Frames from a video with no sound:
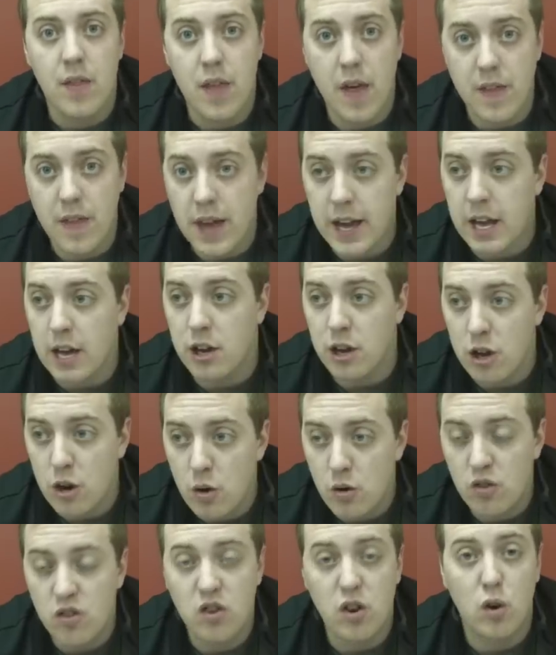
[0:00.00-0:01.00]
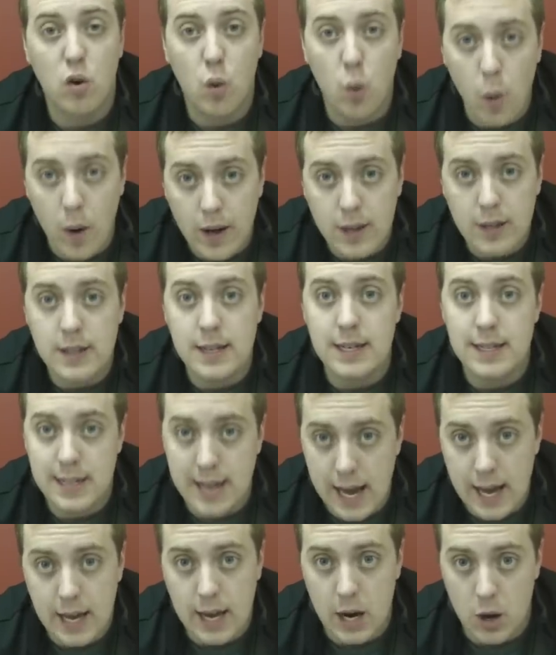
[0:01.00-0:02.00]
that they can use to quickly
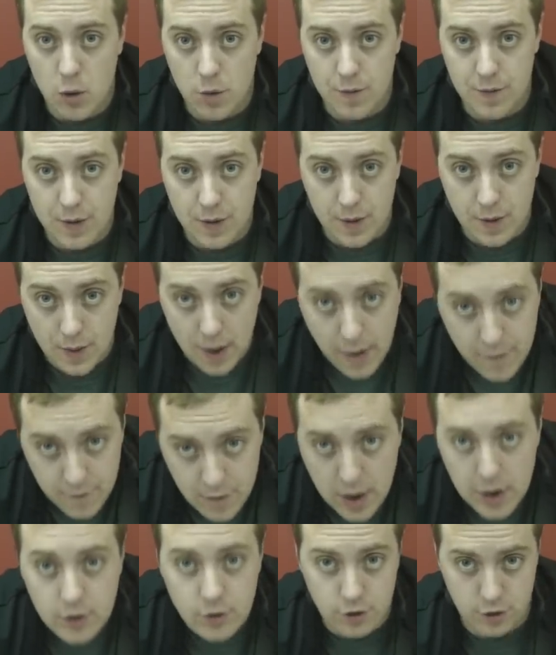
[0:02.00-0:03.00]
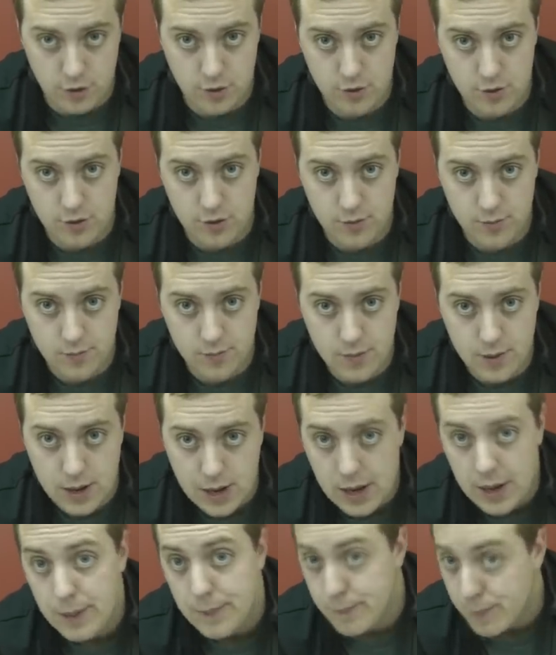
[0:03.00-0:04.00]
take care of the Avengers.
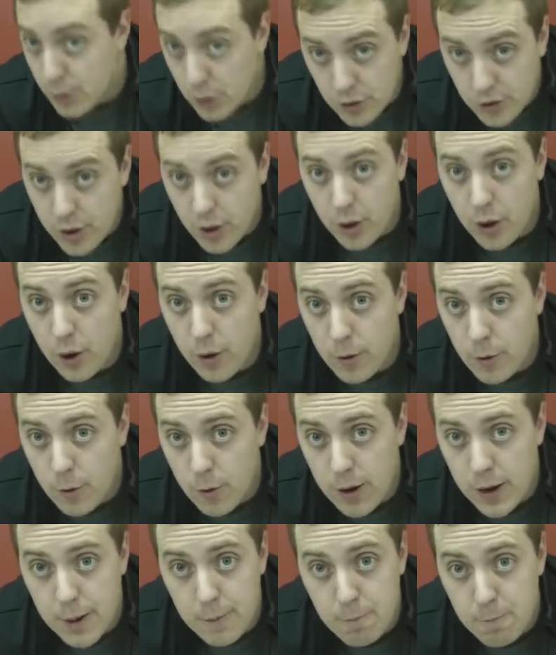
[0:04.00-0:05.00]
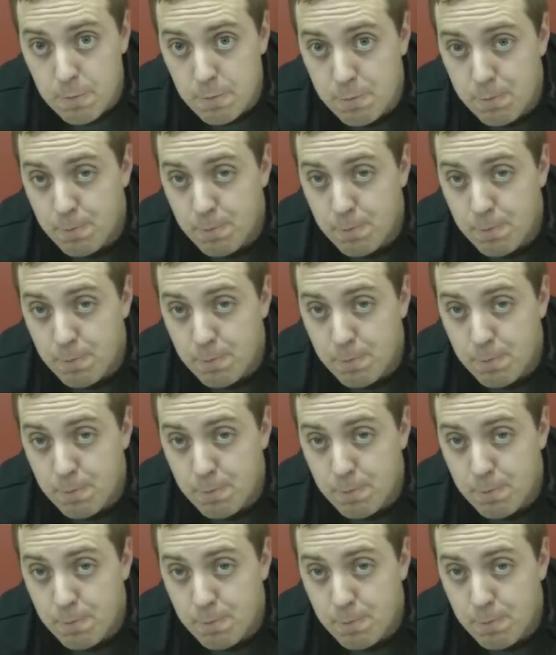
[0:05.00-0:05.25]
You still don't agree?